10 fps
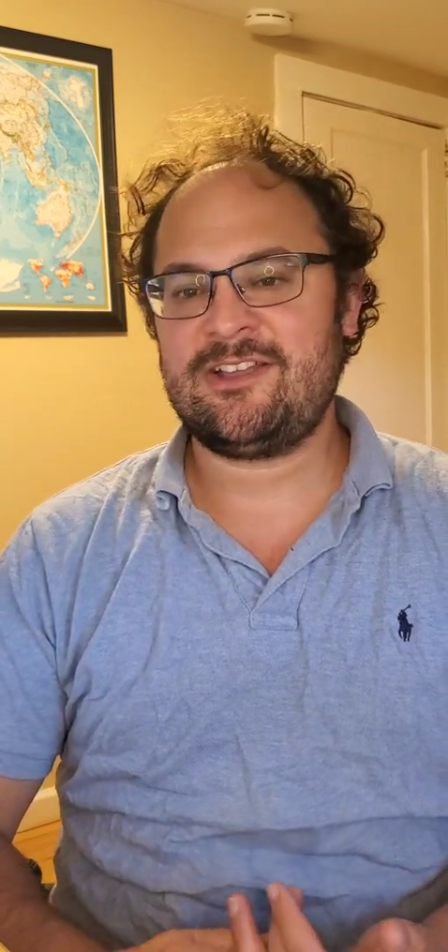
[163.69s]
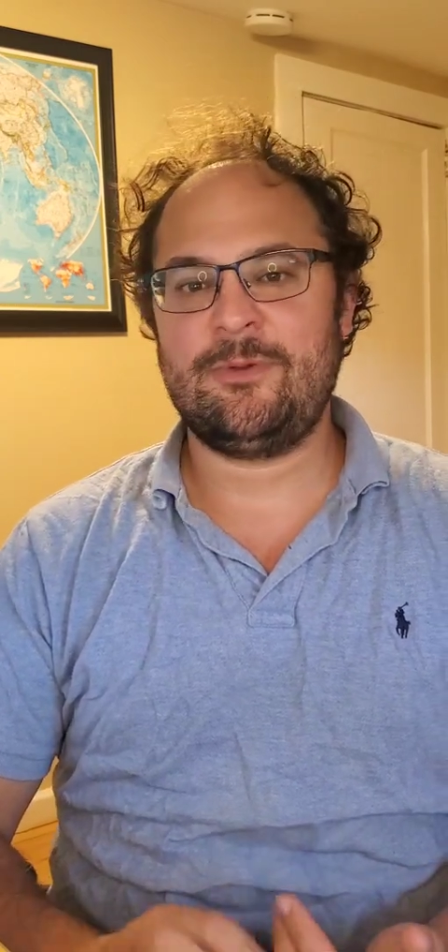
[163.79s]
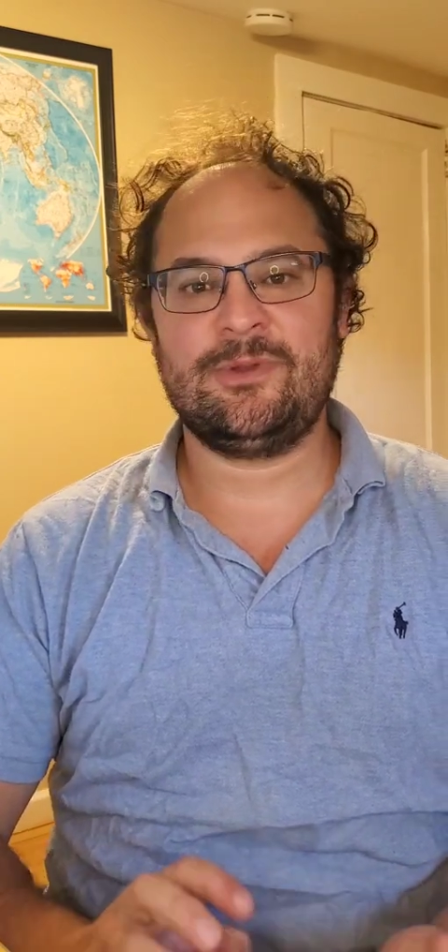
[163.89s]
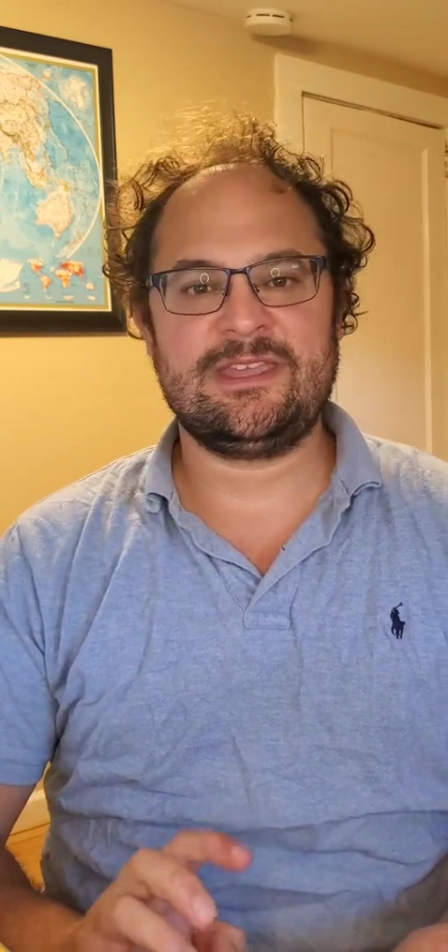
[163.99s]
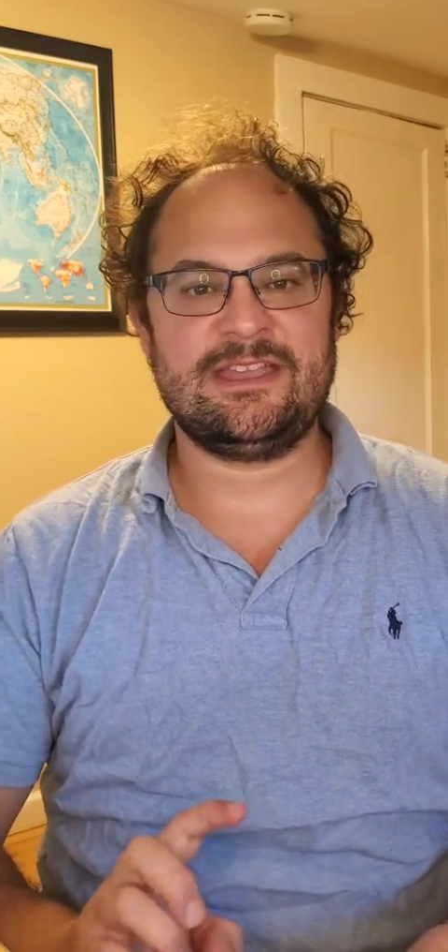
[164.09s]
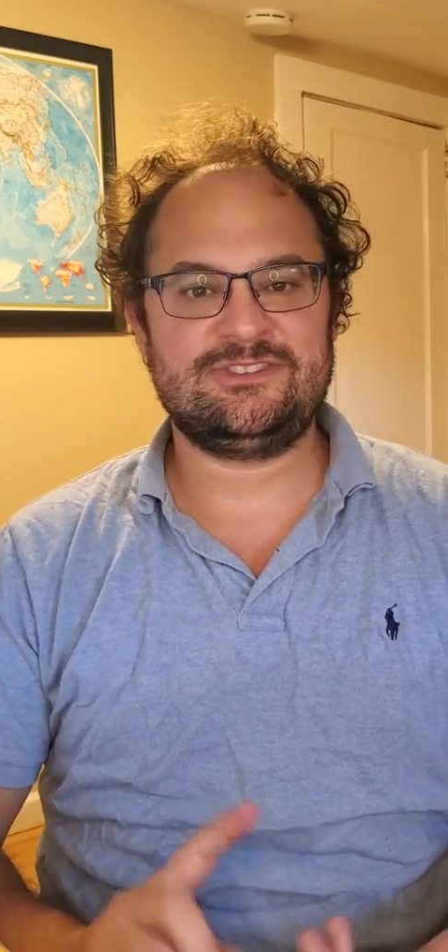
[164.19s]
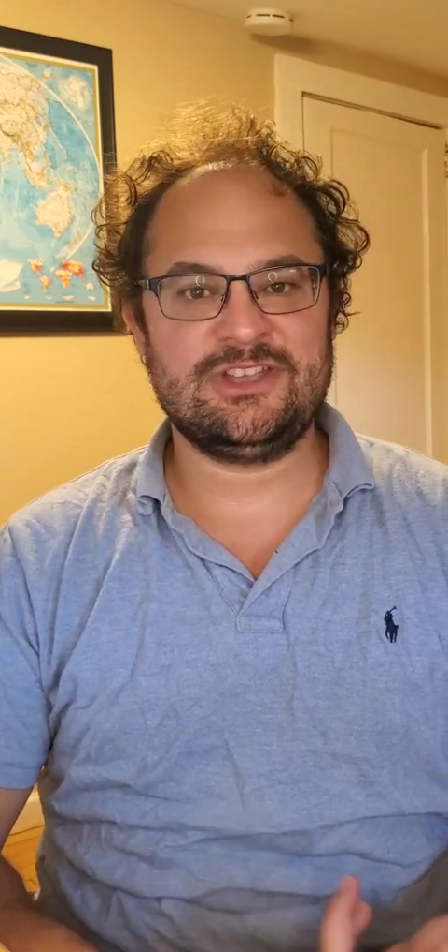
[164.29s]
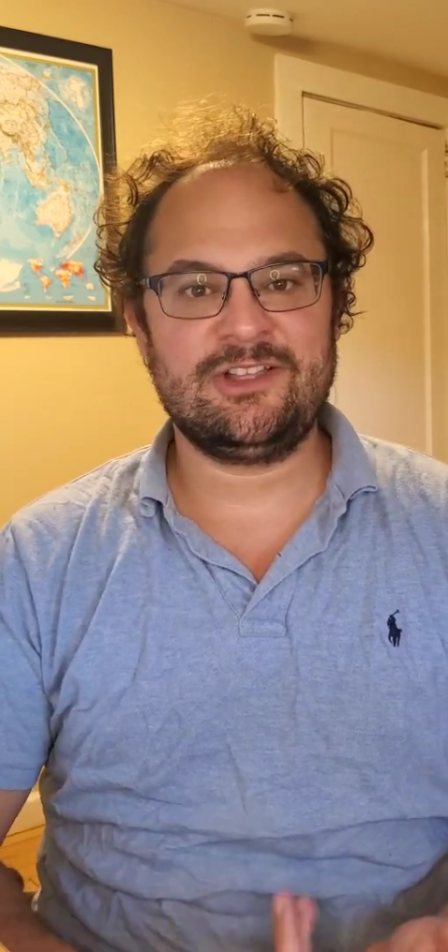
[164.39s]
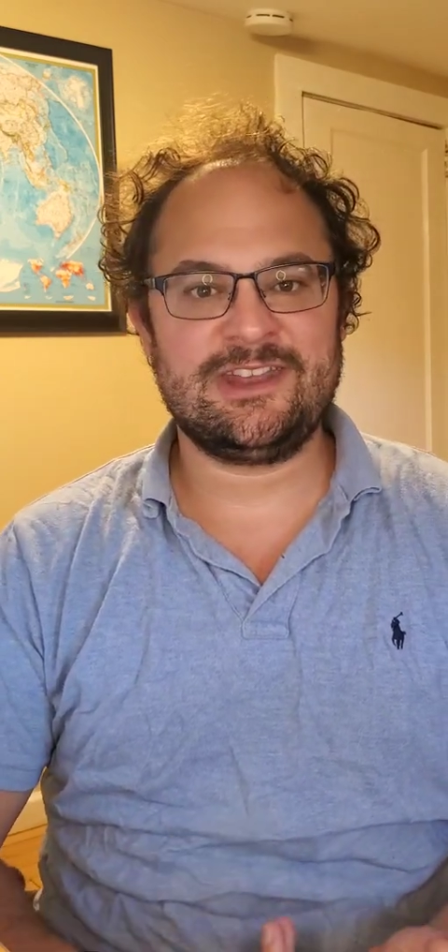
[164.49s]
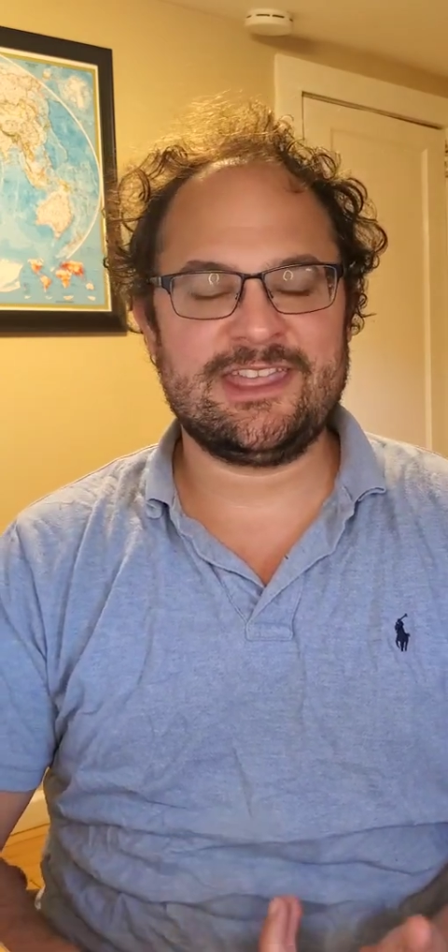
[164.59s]
company,
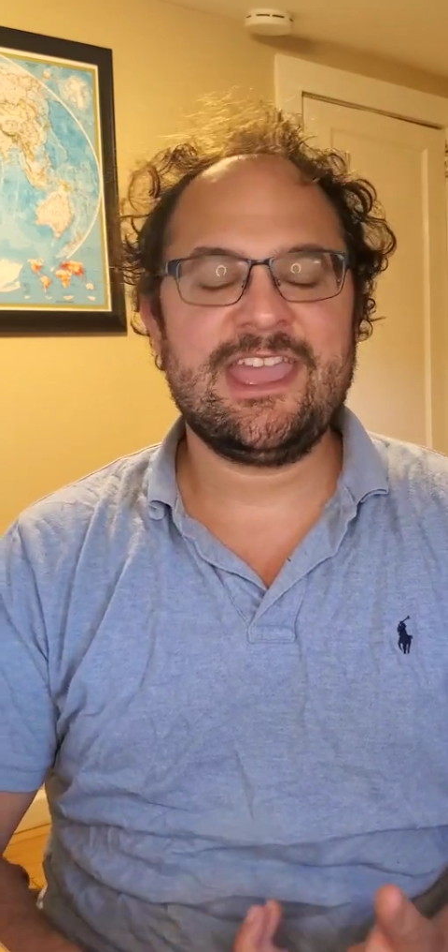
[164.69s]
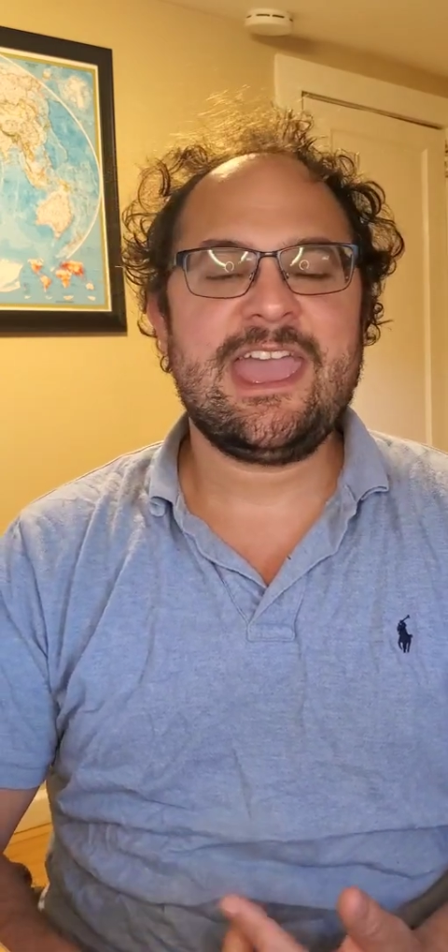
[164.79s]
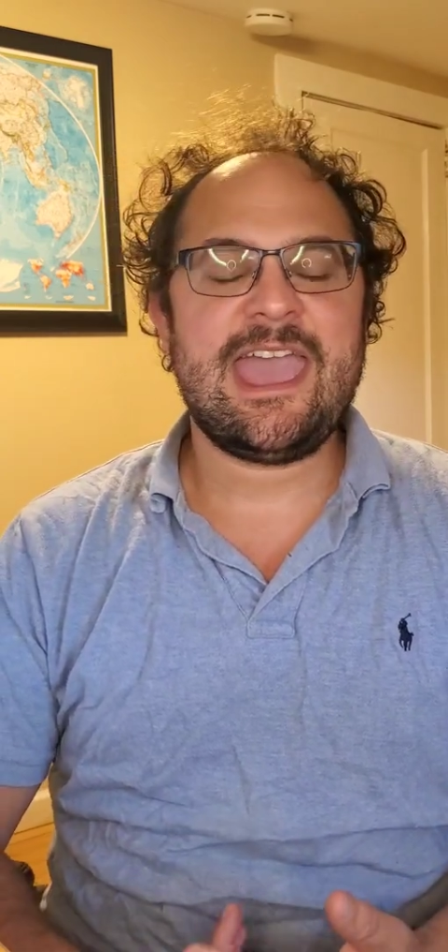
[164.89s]
Agility.